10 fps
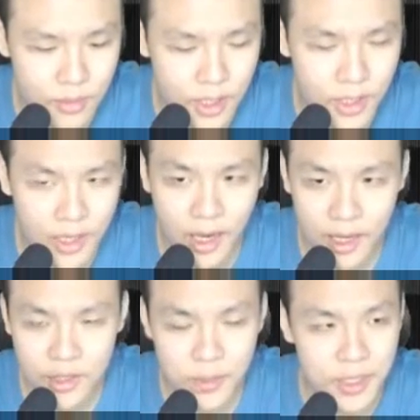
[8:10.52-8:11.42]
Yeah, I
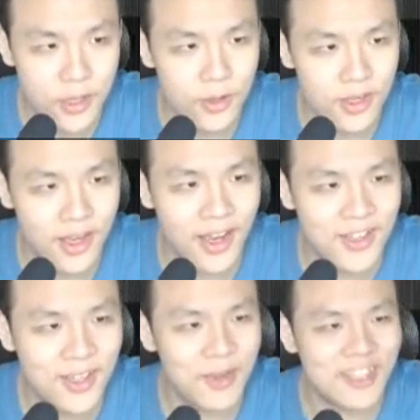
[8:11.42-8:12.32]
used to be salty. I
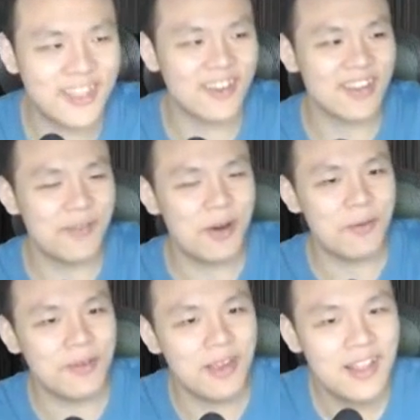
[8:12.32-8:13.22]
used to be salty
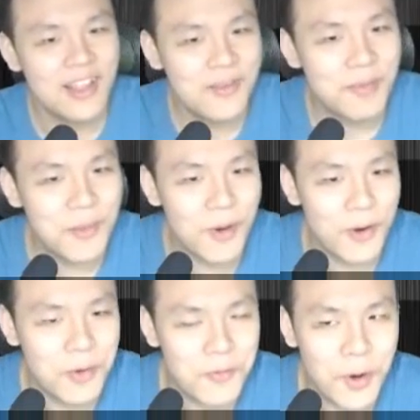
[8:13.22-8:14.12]
about
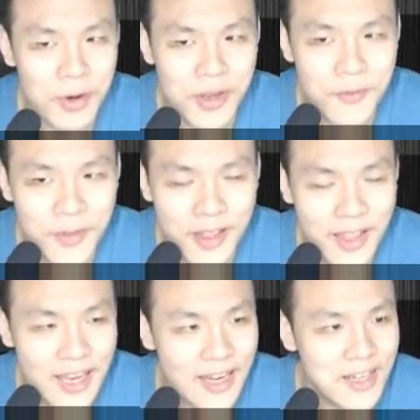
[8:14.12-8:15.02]
people who voted for the
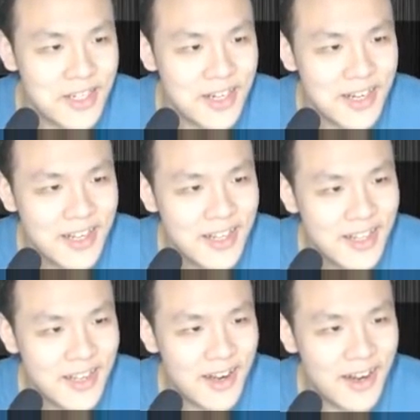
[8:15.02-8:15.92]
Light Ninja
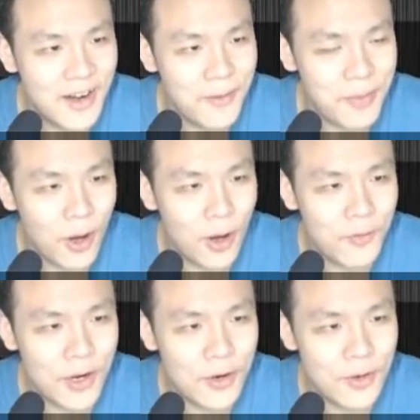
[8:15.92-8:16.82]
Hall
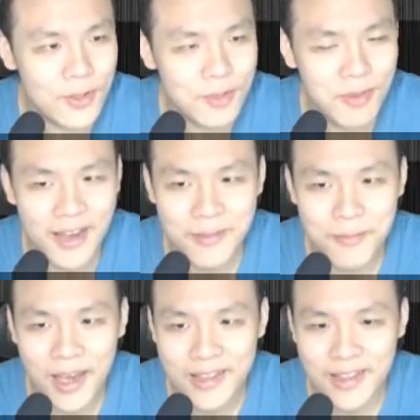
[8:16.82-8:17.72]
of Heroes
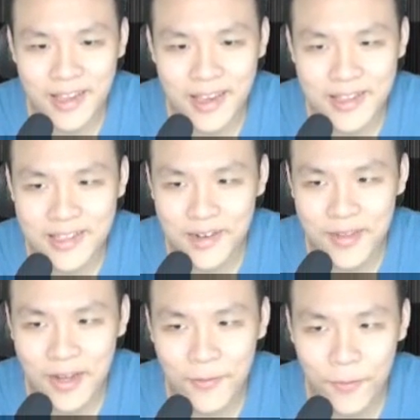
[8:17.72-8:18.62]
back in the day instead of
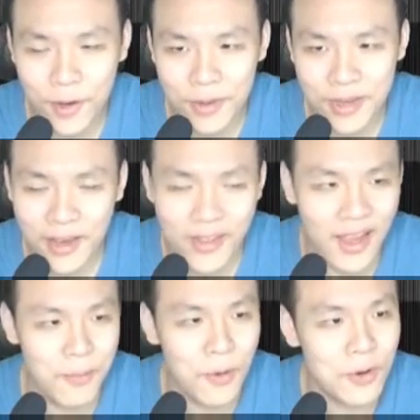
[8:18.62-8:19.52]
Delphoy. But now that
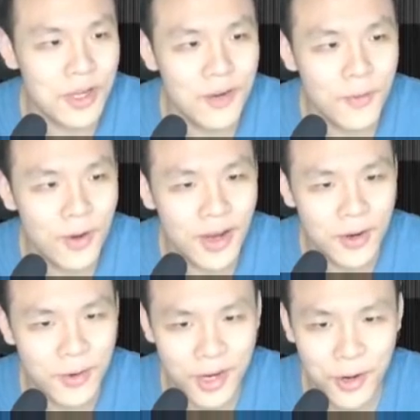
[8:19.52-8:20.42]
I pulled Delphoy, I
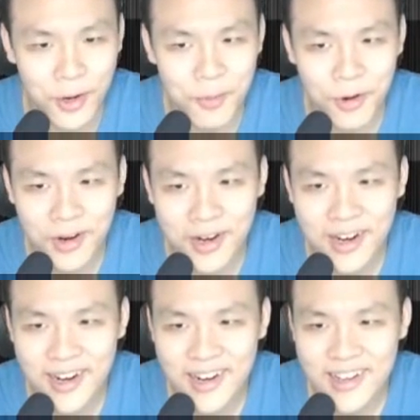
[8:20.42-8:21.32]
don't care anymore.
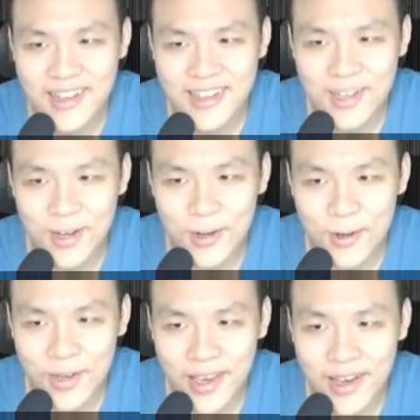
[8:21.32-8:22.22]

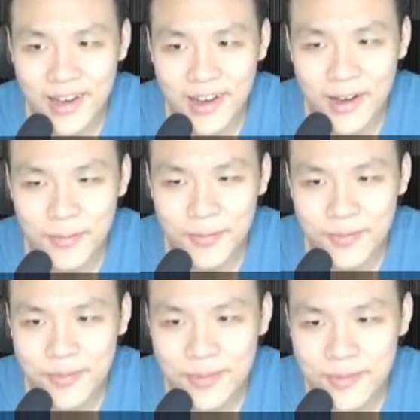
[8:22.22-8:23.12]
So yeah,
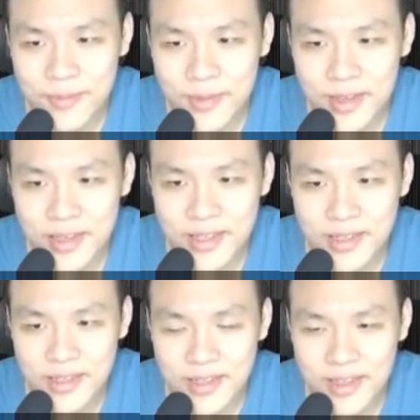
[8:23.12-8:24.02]

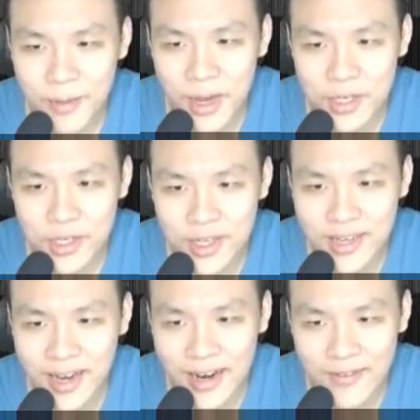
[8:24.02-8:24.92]
I'm actually
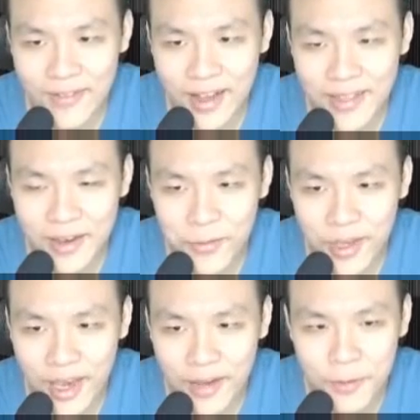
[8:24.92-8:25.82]
kind of glad that we
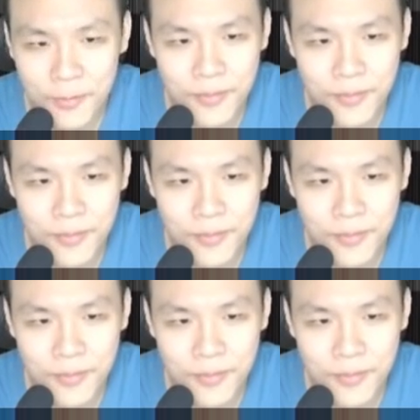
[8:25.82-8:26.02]
have him.